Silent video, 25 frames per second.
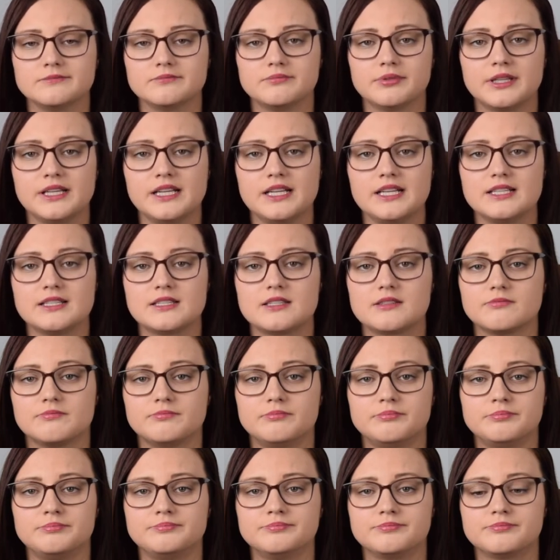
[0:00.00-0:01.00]
please
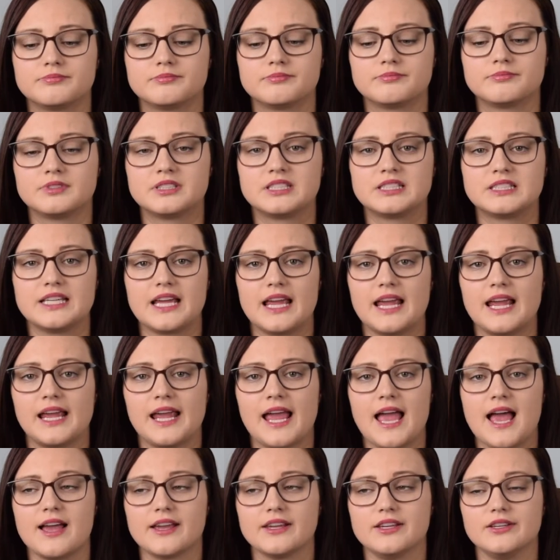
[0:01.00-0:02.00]
say
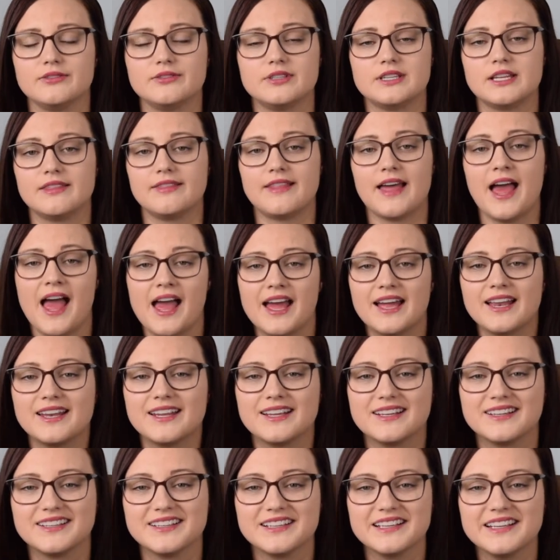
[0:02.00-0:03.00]
how you did
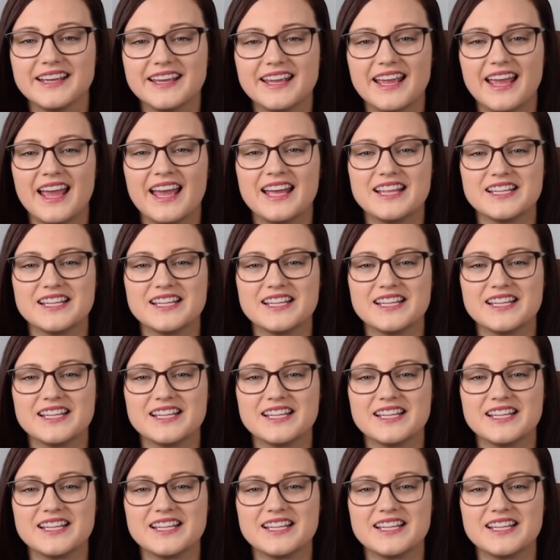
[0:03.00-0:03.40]
that.